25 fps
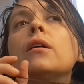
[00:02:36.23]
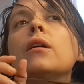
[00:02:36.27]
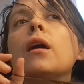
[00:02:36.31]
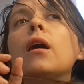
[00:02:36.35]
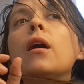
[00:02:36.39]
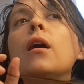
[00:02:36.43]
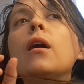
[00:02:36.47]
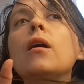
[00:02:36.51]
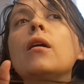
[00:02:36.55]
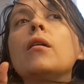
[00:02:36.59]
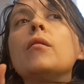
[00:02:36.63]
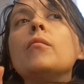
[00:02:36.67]

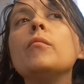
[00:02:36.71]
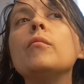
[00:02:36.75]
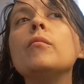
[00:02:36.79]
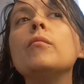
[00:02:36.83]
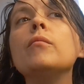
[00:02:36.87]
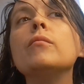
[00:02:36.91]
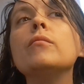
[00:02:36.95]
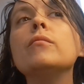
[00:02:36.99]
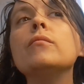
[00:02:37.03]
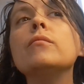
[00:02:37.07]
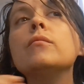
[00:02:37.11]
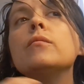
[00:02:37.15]
Um,
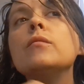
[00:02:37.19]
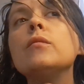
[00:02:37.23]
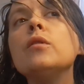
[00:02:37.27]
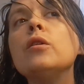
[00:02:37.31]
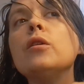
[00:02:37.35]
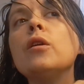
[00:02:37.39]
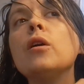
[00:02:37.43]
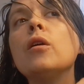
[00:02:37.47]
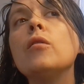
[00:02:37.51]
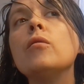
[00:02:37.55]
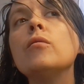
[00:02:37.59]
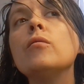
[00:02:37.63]
you
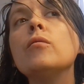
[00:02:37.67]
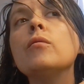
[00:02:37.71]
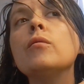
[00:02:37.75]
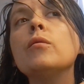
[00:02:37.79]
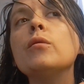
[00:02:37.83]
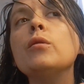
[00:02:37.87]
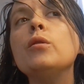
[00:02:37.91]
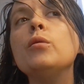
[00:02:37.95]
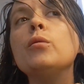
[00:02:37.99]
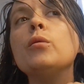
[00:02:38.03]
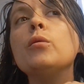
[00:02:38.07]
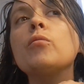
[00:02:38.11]
know,
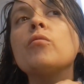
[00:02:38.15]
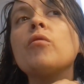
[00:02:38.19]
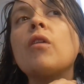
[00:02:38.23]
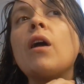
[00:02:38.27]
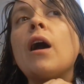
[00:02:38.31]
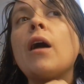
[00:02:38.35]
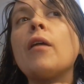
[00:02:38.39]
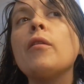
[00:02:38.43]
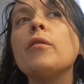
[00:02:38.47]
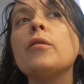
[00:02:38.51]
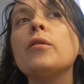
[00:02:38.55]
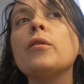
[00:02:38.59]
you would
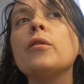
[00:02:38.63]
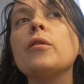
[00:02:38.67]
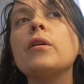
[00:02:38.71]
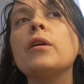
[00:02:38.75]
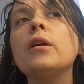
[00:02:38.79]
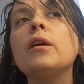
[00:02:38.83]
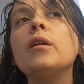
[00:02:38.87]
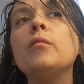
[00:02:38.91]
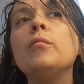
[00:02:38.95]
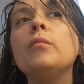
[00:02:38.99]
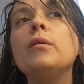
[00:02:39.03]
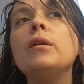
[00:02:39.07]
rather your
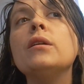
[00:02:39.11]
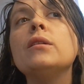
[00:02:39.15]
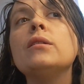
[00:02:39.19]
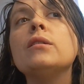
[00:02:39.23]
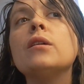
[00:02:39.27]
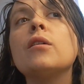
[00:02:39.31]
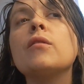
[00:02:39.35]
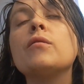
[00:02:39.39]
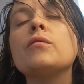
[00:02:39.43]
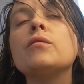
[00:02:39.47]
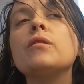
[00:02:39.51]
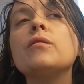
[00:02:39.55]
kid be
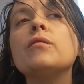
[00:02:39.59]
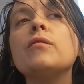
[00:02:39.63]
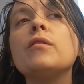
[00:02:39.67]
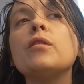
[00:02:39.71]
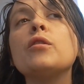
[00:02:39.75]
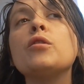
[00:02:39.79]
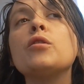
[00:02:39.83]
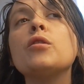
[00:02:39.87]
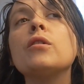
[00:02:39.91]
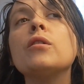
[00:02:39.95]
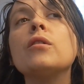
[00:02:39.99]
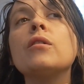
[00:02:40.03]
self
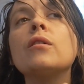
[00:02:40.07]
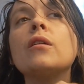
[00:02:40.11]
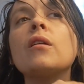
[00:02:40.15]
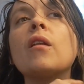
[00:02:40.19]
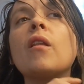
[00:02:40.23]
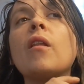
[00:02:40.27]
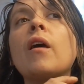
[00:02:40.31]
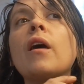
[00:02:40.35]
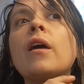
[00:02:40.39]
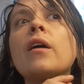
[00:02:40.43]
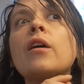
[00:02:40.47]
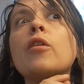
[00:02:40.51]
sufficient
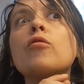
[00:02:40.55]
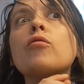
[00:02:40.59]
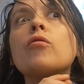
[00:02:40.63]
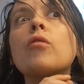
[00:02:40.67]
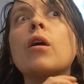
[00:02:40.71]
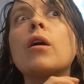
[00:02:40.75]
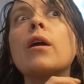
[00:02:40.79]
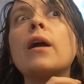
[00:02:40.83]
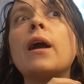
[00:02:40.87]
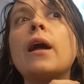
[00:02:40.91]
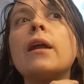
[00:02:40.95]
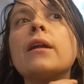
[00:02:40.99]
than like a
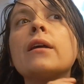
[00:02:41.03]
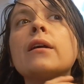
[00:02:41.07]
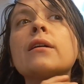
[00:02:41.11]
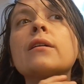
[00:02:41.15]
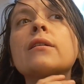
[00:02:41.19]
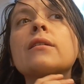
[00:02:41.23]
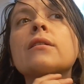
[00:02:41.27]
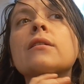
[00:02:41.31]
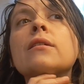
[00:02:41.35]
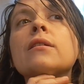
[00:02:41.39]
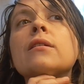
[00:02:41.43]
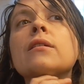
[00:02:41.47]
drug
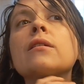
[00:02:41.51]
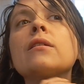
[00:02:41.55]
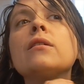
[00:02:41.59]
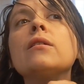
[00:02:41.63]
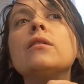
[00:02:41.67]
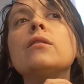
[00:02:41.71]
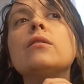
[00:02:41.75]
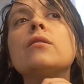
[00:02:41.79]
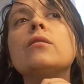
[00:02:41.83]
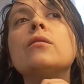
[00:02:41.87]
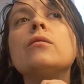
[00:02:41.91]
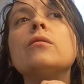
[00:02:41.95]
addict
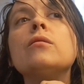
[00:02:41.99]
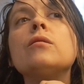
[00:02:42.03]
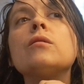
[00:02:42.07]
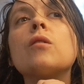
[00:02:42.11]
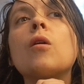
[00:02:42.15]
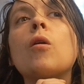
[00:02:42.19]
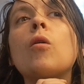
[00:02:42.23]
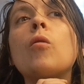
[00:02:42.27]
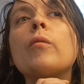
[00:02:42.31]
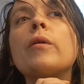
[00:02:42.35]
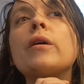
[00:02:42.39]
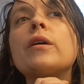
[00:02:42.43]
who's
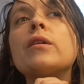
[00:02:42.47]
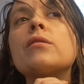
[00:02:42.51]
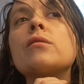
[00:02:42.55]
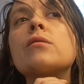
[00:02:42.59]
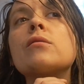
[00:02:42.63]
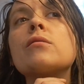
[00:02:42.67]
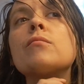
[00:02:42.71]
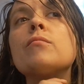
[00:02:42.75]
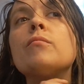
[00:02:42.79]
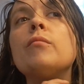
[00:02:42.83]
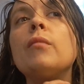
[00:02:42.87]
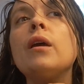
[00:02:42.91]

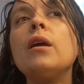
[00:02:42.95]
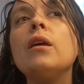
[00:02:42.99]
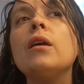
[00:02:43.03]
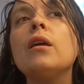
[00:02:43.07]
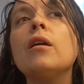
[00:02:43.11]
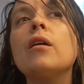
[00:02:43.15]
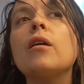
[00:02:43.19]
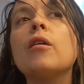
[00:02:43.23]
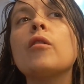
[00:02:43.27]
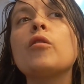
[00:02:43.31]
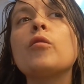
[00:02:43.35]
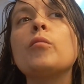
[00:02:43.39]
always
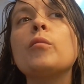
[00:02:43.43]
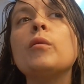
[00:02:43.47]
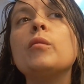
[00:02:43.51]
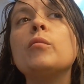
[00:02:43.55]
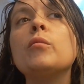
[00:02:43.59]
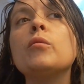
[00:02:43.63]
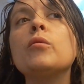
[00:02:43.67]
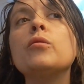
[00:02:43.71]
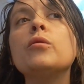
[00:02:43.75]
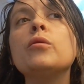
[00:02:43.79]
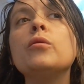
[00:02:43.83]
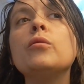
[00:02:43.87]
making other
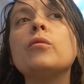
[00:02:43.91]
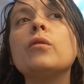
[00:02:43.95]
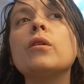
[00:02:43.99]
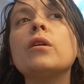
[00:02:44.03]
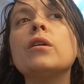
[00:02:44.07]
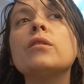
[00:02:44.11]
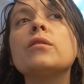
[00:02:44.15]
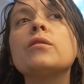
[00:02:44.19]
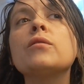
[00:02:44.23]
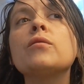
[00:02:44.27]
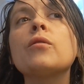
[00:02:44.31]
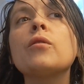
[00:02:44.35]
people do
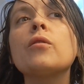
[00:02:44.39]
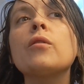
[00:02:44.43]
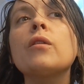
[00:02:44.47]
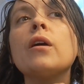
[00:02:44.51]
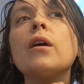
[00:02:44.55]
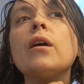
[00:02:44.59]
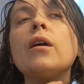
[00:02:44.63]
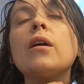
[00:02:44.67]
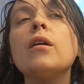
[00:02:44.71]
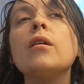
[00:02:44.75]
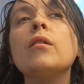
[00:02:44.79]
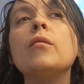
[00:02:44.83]
things for
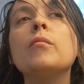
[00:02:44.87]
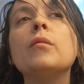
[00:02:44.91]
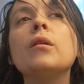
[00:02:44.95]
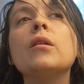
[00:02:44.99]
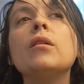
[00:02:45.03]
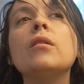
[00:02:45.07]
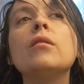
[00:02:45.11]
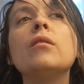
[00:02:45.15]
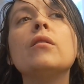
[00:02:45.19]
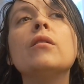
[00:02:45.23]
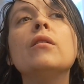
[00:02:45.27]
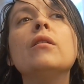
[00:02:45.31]
them
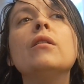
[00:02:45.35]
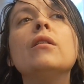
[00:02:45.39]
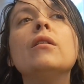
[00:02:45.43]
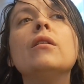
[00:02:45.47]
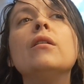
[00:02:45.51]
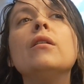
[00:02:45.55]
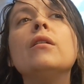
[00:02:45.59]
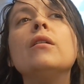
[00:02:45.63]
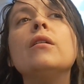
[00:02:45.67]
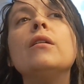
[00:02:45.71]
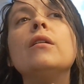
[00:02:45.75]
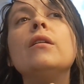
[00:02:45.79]
and
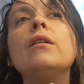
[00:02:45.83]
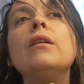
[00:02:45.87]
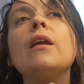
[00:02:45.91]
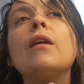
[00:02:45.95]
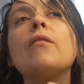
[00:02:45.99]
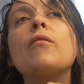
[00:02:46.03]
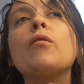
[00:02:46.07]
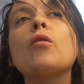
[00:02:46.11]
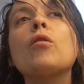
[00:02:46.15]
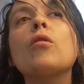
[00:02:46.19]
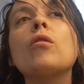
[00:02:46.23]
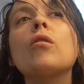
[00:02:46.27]

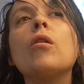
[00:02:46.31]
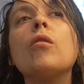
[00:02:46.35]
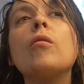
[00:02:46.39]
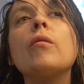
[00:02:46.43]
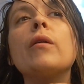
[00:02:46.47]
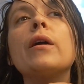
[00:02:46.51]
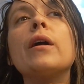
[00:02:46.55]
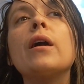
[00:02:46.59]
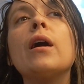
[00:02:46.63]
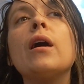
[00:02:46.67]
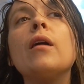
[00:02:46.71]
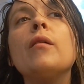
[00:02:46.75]
never
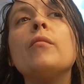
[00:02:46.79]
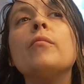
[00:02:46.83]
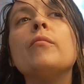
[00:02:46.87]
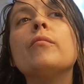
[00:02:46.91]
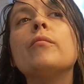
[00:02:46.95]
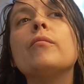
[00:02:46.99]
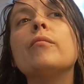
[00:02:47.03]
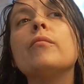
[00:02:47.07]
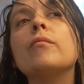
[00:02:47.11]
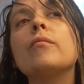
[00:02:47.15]
growing up.